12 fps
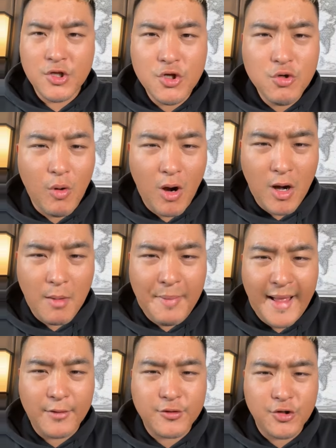You are
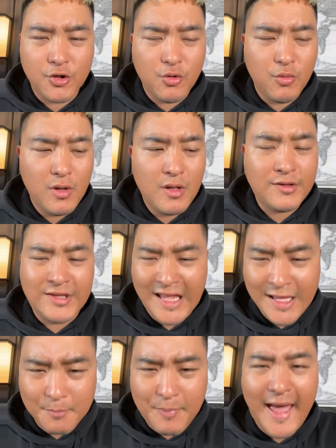about to
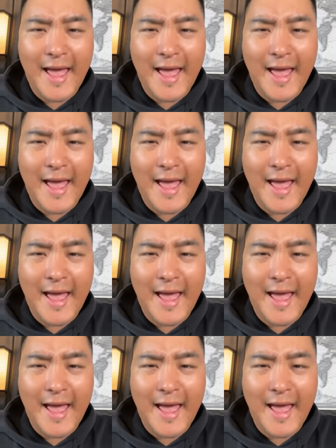take